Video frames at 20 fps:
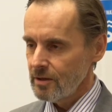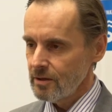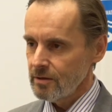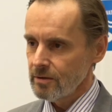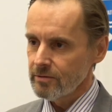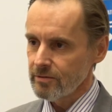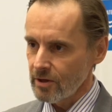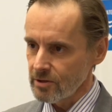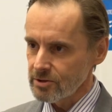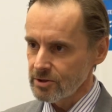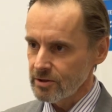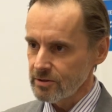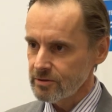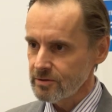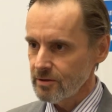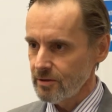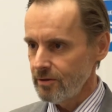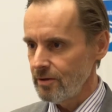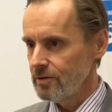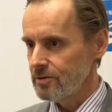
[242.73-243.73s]
such
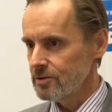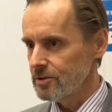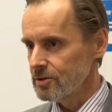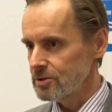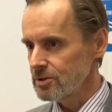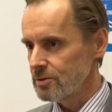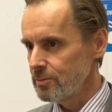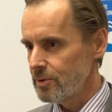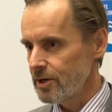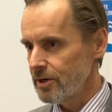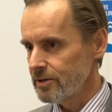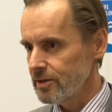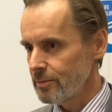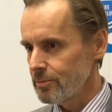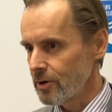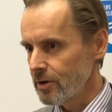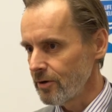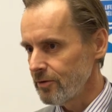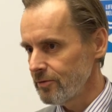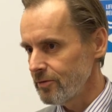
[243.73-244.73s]
as the International Maritime
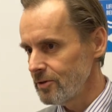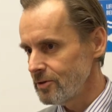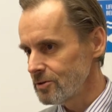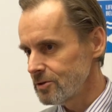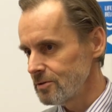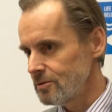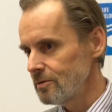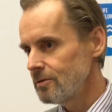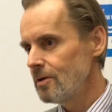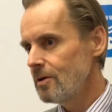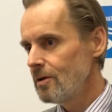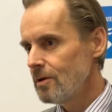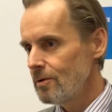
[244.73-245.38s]
Organization,